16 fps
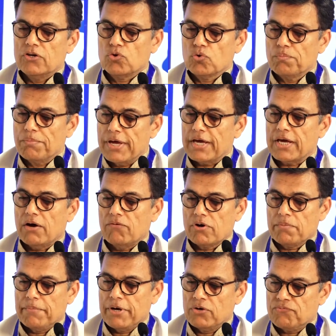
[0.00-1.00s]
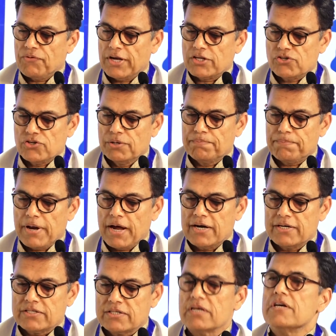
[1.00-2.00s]
to make our manufacturing
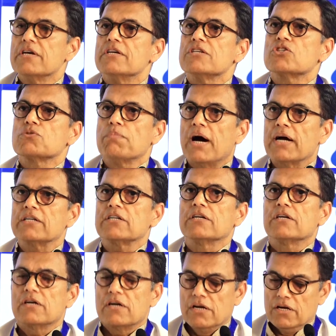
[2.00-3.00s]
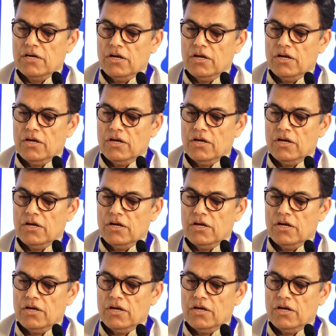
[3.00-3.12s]
plants smarter